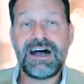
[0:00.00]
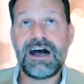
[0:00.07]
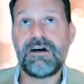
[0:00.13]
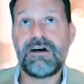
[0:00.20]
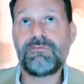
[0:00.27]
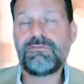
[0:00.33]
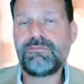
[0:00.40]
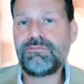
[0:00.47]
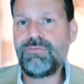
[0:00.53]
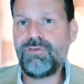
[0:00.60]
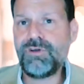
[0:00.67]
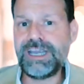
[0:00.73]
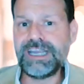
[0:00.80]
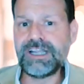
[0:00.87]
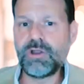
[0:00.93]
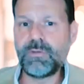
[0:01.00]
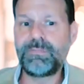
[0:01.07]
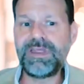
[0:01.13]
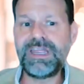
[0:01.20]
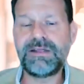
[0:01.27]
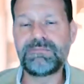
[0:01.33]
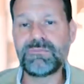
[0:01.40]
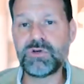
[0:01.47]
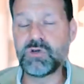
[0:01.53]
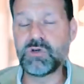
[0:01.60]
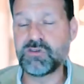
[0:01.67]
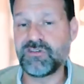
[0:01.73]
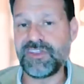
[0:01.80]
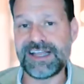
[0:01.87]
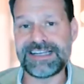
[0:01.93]
A real big
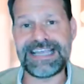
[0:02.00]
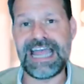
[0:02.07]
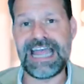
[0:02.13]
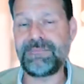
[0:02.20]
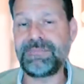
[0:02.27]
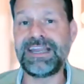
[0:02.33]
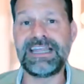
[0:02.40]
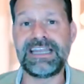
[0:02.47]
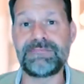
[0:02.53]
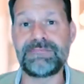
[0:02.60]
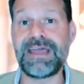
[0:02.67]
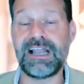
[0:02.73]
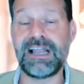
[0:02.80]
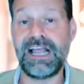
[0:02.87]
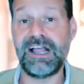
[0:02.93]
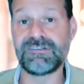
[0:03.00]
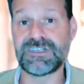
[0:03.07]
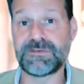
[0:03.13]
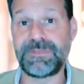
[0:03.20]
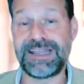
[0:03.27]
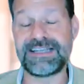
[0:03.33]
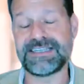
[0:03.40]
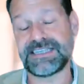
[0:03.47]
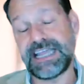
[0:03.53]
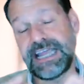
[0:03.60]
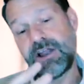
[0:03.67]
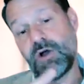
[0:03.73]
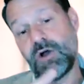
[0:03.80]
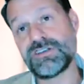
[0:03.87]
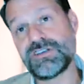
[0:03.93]
move that's happening in the mental health space
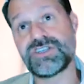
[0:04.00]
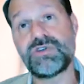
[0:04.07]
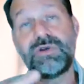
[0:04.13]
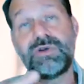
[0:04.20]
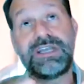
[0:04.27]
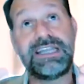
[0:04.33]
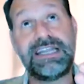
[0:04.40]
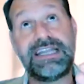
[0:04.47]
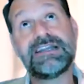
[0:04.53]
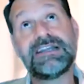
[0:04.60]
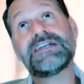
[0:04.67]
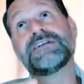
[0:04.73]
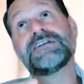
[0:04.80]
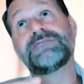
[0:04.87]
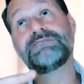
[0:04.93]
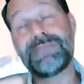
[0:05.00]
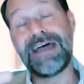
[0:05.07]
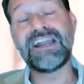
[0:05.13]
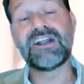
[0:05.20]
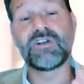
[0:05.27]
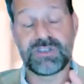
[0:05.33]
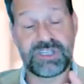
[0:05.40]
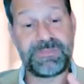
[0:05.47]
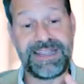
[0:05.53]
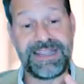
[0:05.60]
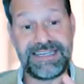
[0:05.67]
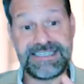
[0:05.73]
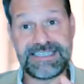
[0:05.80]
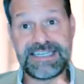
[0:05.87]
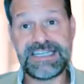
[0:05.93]
and also in the medical
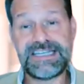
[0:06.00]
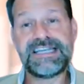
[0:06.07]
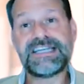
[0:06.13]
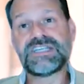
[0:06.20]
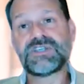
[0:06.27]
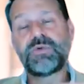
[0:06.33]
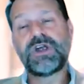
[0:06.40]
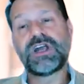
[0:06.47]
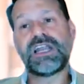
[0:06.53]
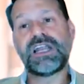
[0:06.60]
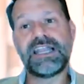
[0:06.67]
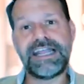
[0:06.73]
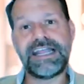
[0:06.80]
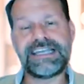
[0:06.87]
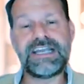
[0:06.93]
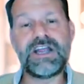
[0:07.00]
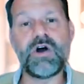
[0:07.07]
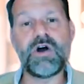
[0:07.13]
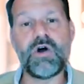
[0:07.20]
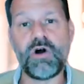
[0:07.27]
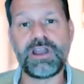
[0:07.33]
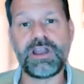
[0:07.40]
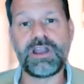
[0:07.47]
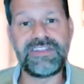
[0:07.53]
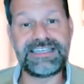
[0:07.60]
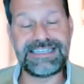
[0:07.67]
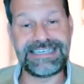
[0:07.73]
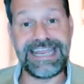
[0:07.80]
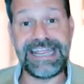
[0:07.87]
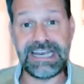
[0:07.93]
space is we're collecting all of
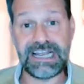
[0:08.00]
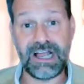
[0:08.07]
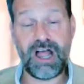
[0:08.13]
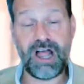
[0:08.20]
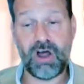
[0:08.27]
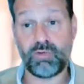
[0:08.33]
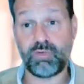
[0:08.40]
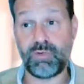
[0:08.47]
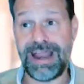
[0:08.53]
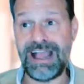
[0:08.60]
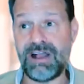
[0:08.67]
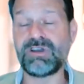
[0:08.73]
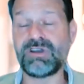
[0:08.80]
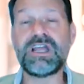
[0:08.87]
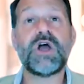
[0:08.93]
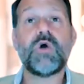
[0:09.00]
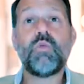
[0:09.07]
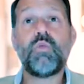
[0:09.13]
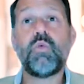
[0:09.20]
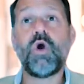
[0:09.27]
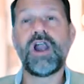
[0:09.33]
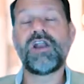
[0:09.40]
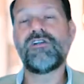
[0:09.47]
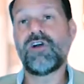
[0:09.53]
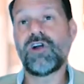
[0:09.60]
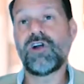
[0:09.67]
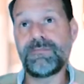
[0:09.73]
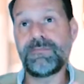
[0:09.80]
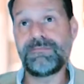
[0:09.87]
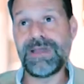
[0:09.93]
these data around what are
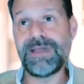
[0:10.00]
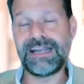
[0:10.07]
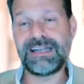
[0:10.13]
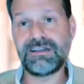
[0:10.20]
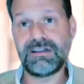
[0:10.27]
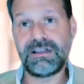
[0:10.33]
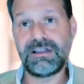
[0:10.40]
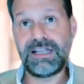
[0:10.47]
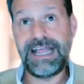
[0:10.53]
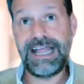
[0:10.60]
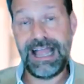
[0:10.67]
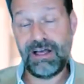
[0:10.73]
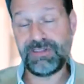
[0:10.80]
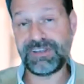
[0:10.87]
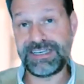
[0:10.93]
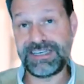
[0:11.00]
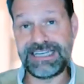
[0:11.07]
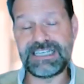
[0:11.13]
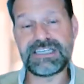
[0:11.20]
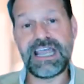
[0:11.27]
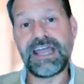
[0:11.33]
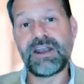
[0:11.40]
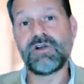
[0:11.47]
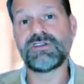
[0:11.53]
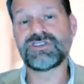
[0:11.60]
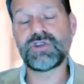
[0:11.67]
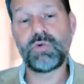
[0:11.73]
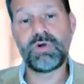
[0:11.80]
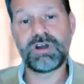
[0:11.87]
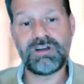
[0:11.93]
our mental health needs and
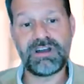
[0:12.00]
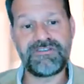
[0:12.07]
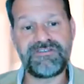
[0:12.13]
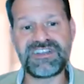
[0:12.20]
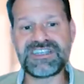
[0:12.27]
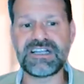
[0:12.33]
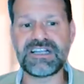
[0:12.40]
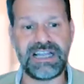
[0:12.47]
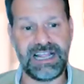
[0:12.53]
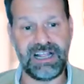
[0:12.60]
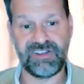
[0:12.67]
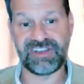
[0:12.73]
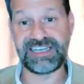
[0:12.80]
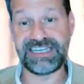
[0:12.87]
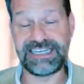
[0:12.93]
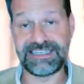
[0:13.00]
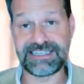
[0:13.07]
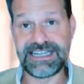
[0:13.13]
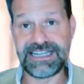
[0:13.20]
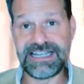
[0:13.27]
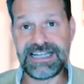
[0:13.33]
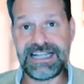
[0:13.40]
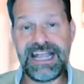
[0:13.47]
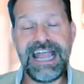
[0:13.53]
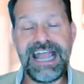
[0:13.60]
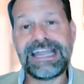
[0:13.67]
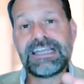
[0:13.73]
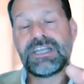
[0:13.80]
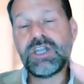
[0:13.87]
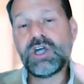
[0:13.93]
also what are our physical health needs.
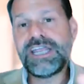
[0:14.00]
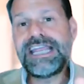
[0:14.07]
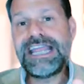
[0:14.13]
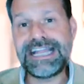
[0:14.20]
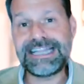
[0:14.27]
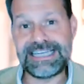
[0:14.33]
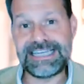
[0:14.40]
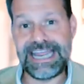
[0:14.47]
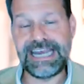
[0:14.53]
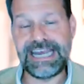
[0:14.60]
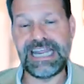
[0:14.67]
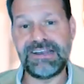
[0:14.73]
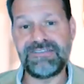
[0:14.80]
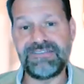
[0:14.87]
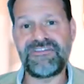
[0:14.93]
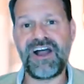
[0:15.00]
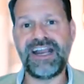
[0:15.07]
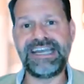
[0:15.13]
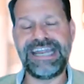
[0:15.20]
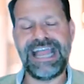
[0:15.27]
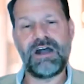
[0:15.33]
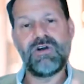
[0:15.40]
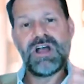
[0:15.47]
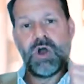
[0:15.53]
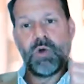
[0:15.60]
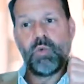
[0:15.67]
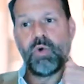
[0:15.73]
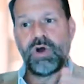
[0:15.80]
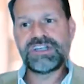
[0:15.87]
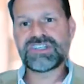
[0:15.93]
And looking at the data and finding out
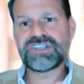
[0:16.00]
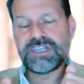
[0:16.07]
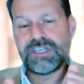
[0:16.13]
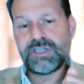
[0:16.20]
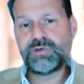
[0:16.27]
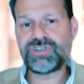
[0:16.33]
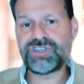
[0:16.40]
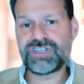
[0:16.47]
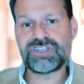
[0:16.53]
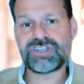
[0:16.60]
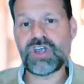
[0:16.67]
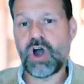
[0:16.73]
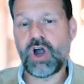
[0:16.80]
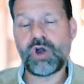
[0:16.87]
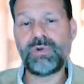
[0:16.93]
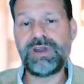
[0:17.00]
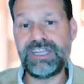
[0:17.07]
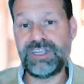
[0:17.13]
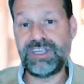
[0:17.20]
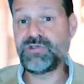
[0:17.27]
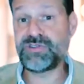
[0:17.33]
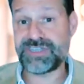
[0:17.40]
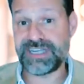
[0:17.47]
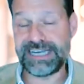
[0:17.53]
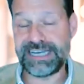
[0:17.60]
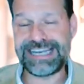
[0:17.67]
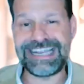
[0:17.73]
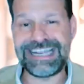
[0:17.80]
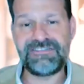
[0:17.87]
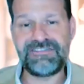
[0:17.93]
what solutions are we using
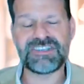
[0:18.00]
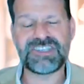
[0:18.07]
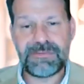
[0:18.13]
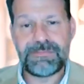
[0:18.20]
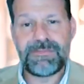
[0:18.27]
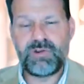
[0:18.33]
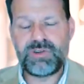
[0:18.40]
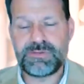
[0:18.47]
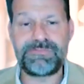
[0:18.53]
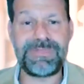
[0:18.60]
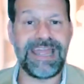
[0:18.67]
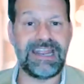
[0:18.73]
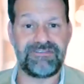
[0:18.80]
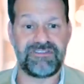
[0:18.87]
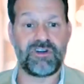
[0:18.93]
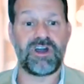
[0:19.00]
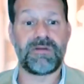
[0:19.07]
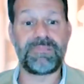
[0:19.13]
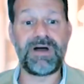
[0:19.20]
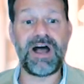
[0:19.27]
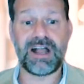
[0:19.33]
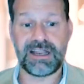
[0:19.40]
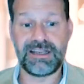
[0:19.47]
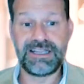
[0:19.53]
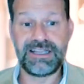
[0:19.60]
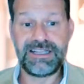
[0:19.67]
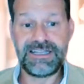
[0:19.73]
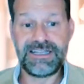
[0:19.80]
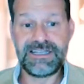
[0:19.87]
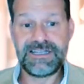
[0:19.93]
that give us the most bang for our buck.
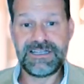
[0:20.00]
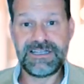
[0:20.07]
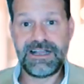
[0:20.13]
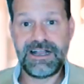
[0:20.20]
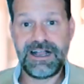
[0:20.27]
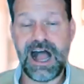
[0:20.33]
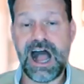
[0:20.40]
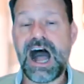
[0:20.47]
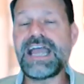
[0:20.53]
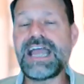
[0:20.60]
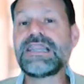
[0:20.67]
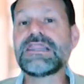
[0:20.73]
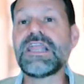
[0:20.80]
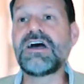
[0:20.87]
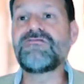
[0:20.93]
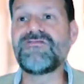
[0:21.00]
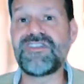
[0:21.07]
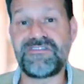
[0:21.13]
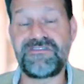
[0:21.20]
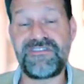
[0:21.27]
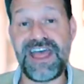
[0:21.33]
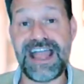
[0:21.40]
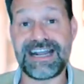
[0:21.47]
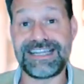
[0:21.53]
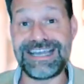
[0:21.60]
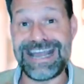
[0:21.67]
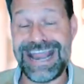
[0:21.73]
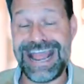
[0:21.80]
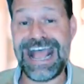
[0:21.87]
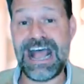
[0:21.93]
I love the fact
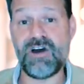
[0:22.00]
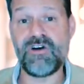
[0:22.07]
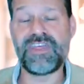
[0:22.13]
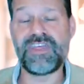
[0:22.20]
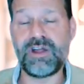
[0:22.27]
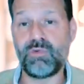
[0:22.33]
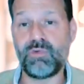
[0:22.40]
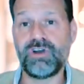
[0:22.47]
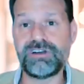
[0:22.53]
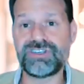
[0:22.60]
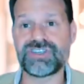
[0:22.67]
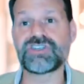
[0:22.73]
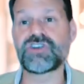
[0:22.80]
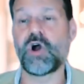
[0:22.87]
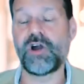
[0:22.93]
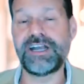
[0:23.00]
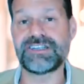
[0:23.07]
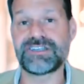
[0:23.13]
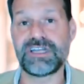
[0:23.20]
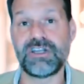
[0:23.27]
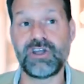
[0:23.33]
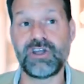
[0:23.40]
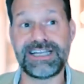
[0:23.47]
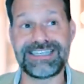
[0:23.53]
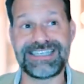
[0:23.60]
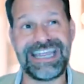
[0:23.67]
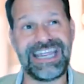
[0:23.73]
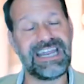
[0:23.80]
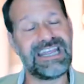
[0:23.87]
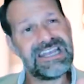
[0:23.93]
now that we're starting to look at
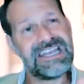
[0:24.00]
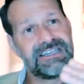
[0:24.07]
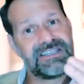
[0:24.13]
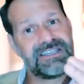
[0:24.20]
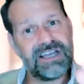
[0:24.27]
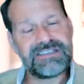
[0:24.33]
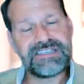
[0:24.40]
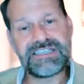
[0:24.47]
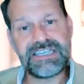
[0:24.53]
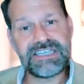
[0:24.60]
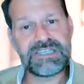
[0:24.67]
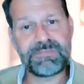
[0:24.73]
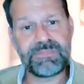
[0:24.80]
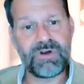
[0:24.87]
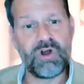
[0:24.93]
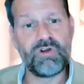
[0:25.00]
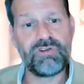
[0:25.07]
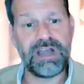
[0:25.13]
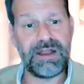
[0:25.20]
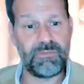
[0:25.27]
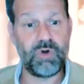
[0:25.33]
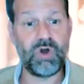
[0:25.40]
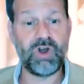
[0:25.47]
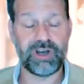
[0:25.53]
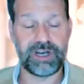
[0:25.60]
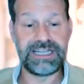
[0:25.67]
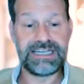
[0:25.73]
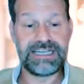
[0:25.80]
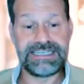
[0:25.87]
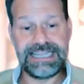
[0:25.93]
saying, does this program work?
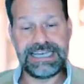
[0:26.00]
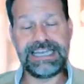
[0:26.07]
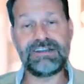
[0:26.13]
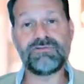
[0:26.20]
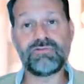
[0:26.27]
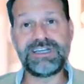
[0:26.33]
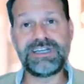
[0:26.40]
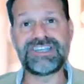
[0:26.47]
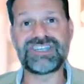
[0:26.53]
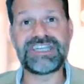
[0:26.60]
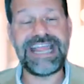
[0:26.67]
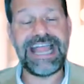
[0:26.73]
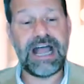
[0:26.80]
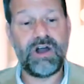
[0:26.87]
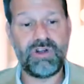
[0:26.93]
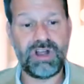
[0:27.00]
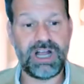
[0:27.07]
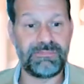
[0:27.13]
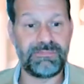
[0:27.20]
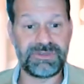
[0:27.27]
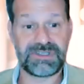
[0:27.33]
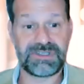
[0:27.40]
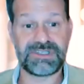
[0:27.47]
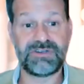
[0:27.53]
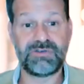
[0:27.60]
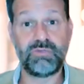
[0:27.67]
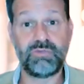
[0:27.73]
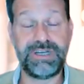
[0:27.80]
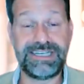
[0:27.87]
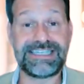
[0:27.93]
Did it reach the outcomes
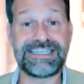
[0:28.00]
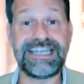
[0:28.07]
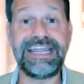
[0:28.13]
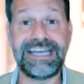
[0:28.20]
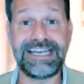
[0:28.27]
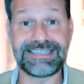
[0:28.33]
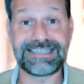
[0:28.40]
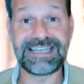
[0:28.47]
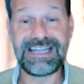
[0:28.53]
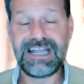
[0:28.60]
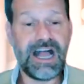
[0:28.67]
we say it is?